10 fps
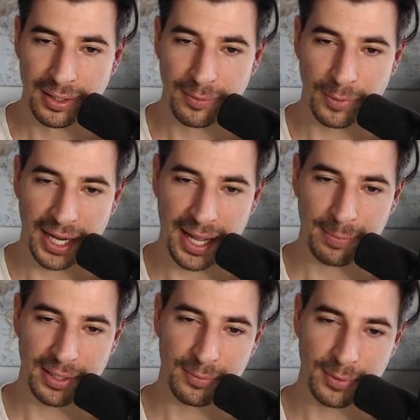What
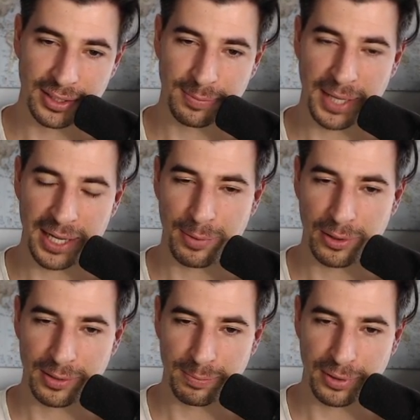happened was my
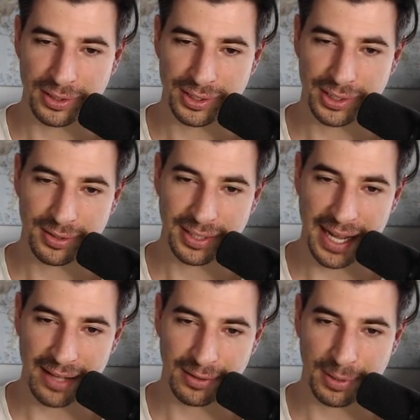opponent pushed
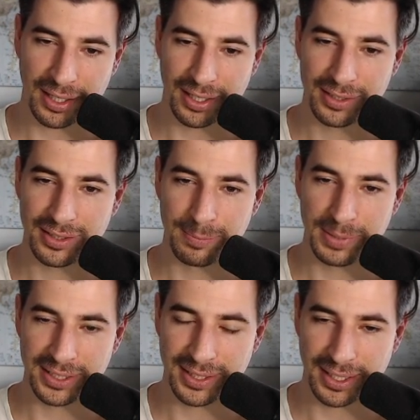down the pawn to
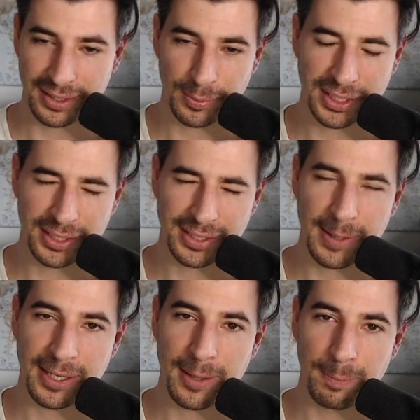b6, which is
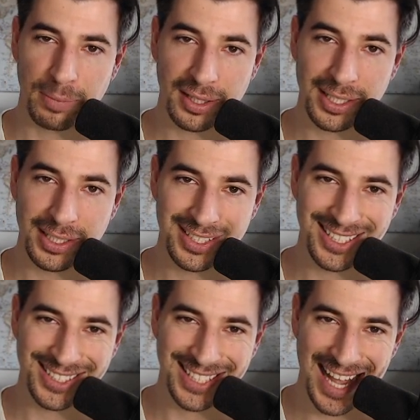a complete
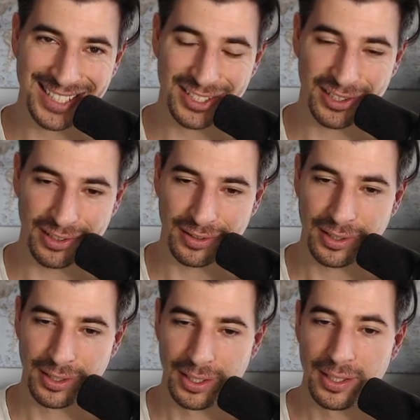disaster.
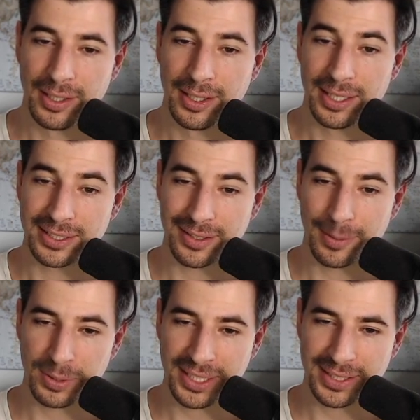It's a
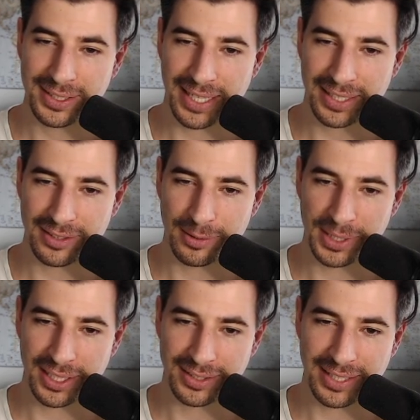complete disaster
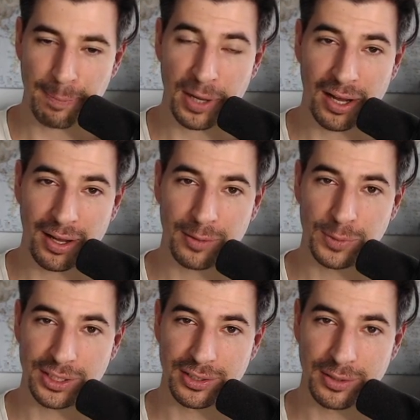because that pawn
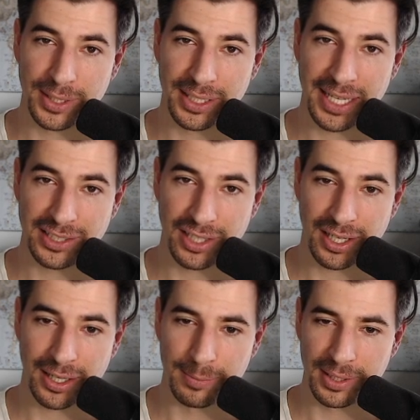was doing a
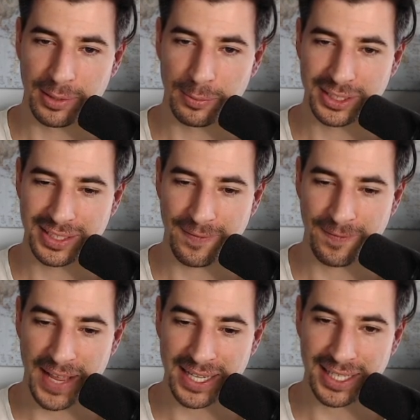job. It was
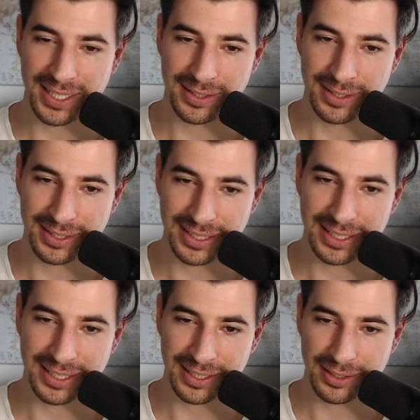defending the
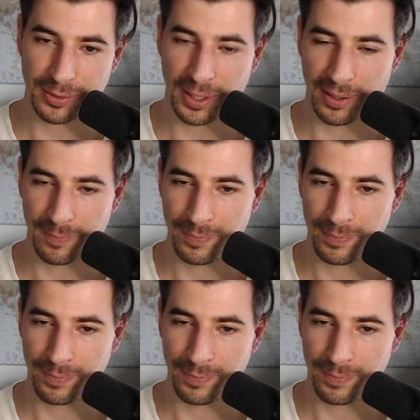c6 square.